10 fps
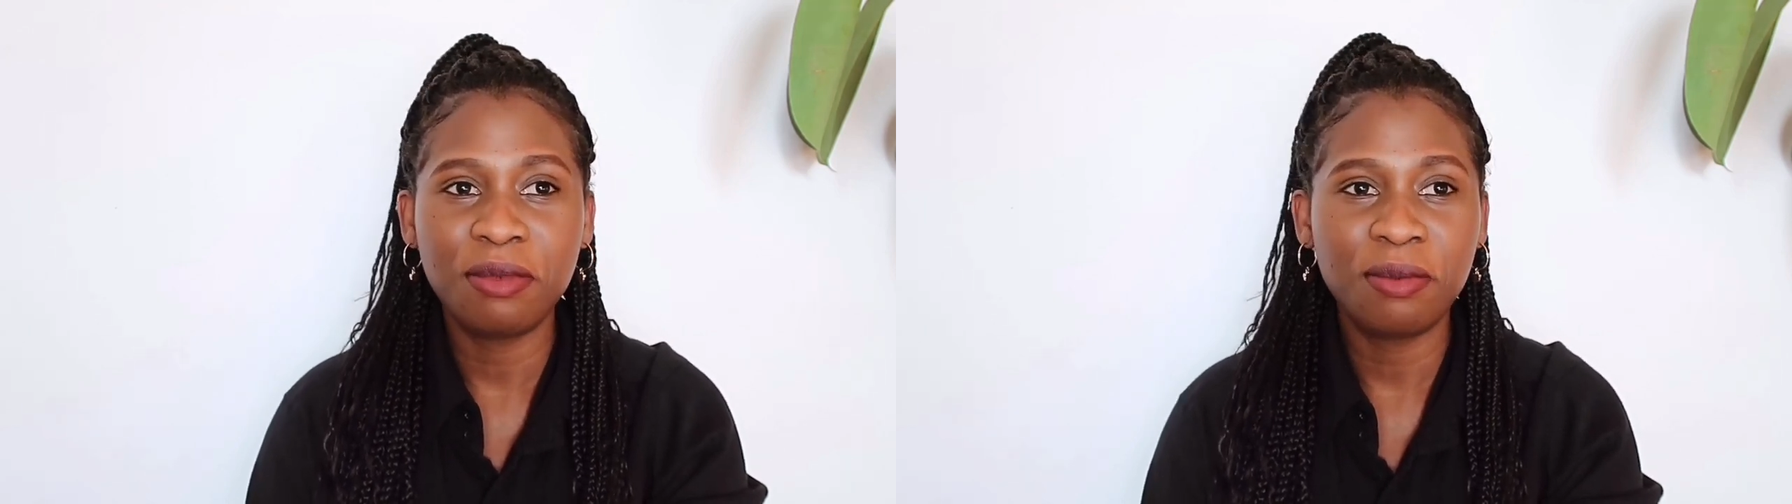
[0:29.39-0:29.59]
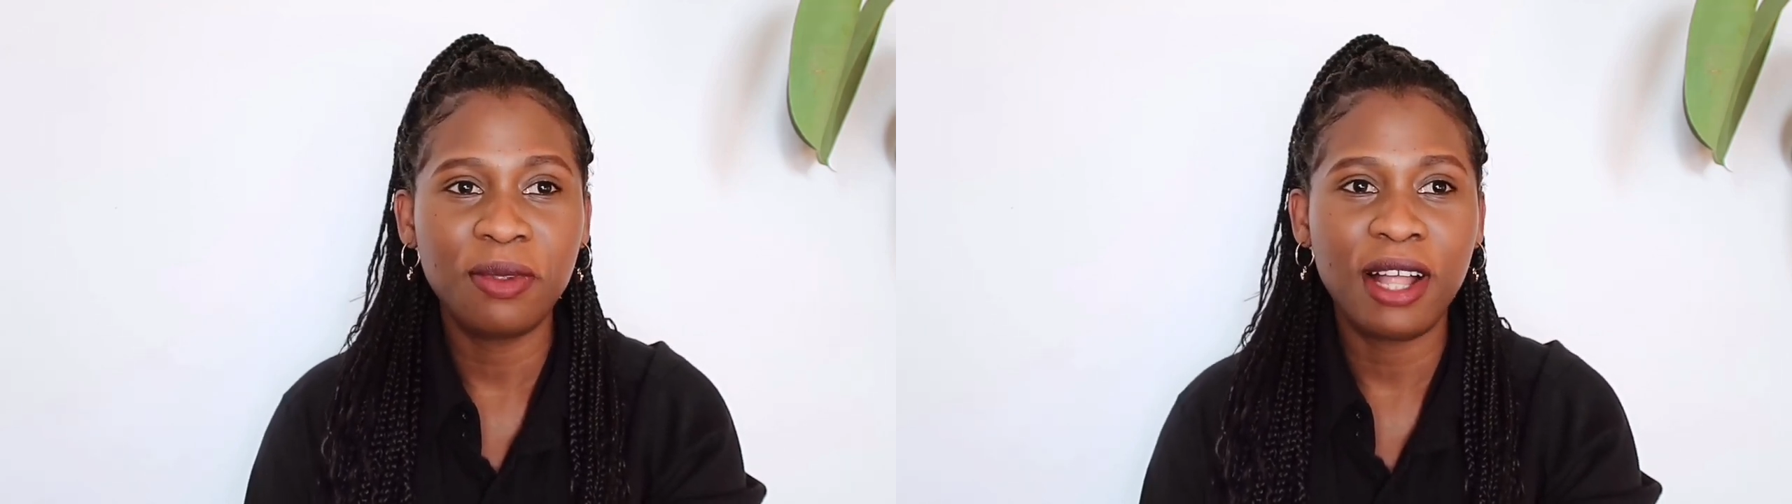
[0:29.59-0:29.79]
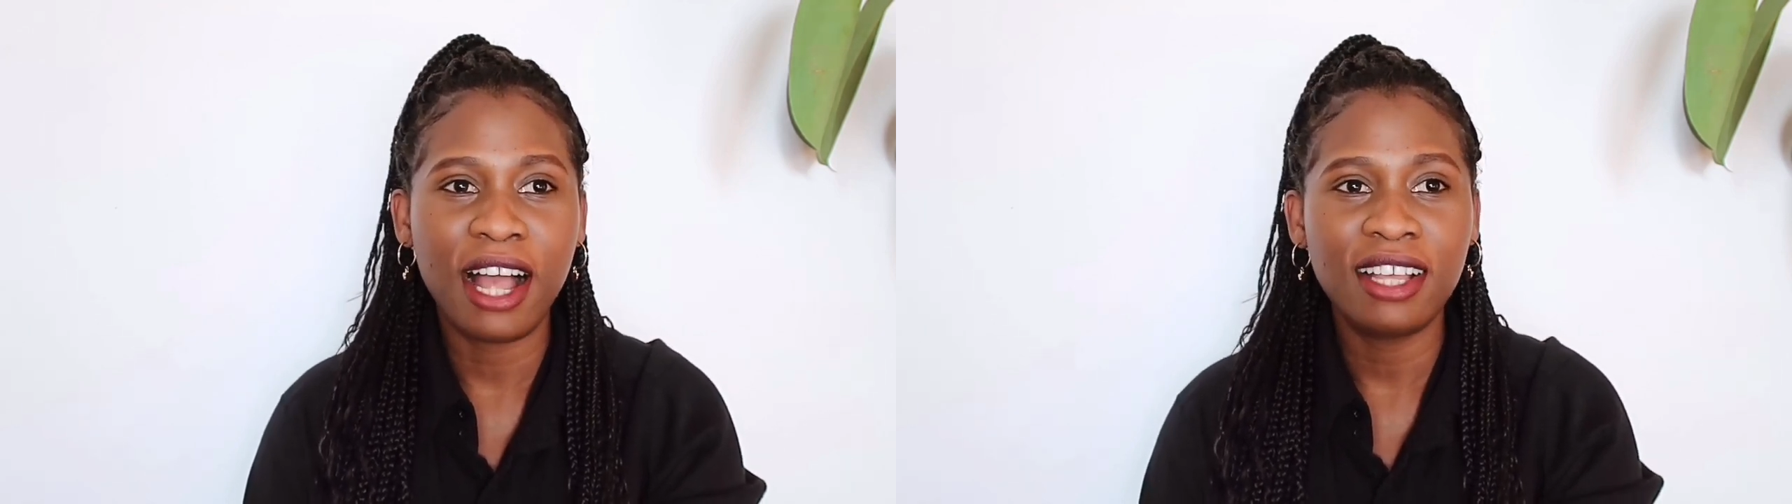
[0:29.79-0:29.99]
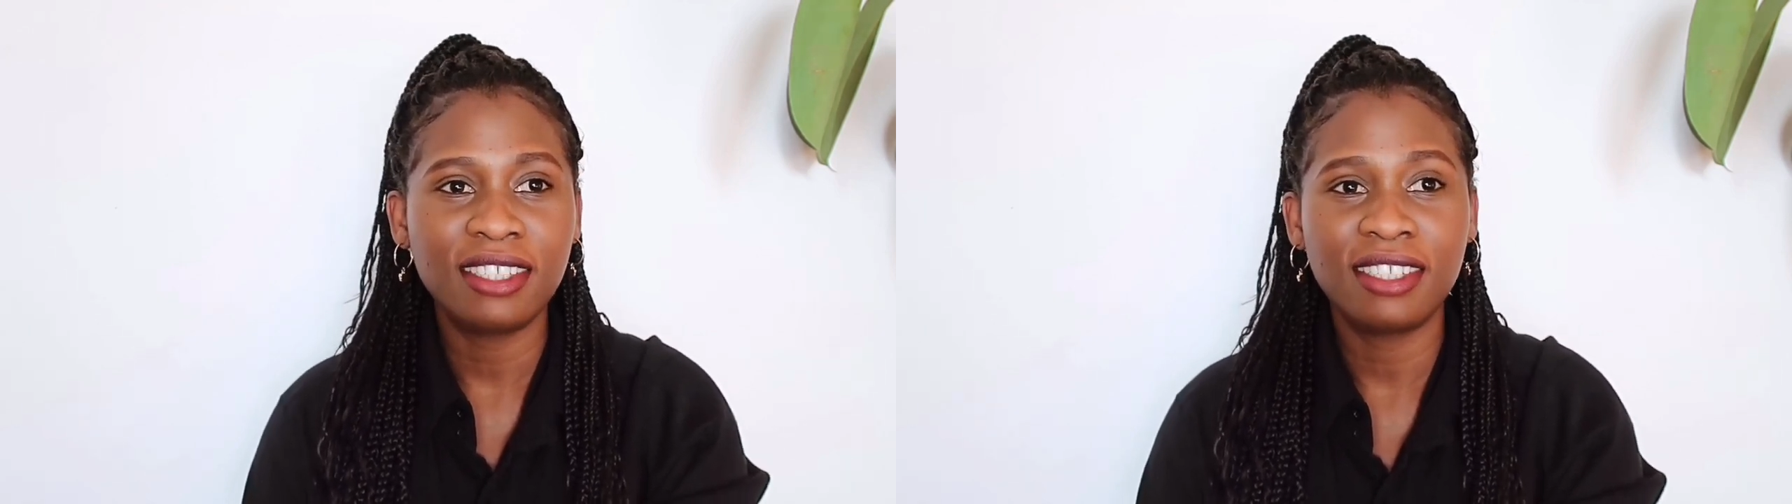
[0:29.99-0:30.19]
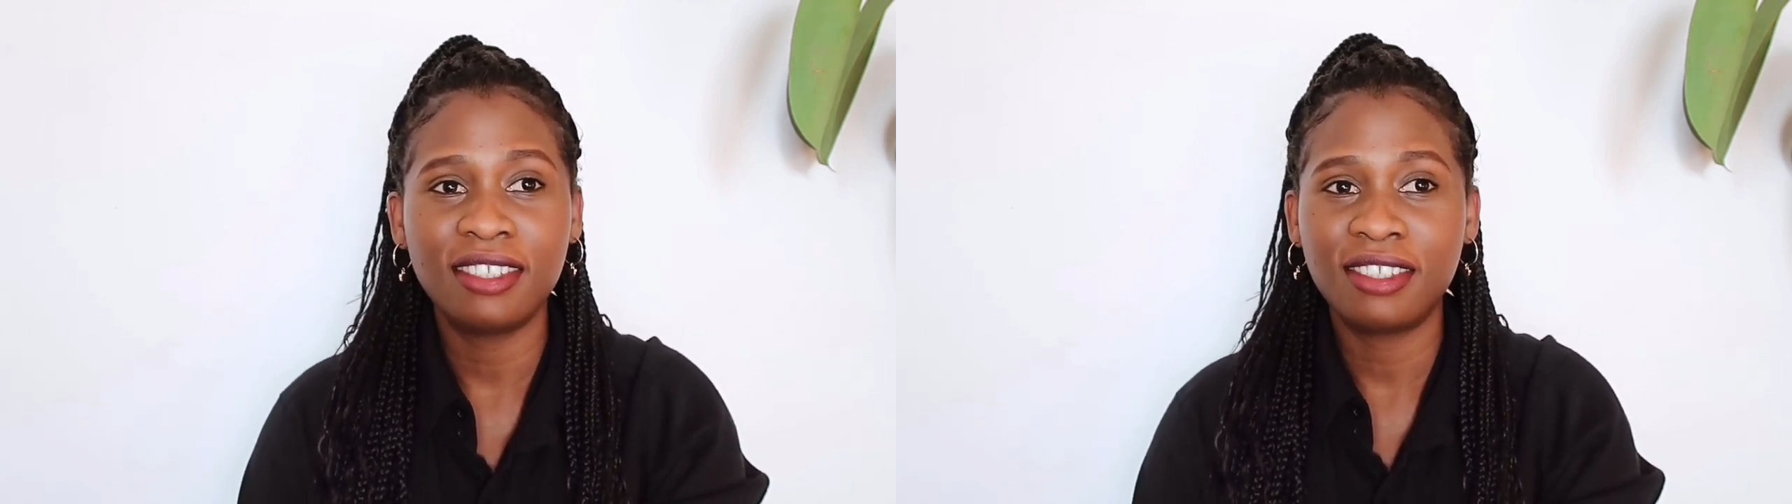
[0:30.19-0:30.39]
people
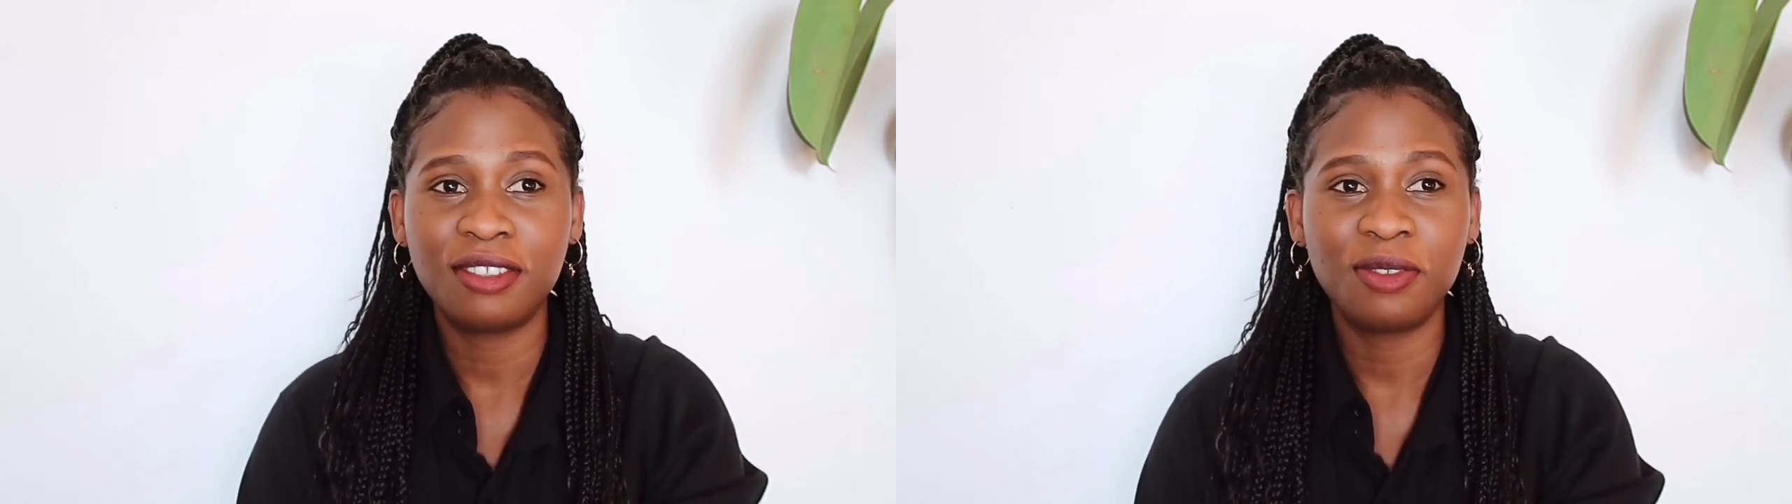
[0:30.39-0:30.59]
ask is,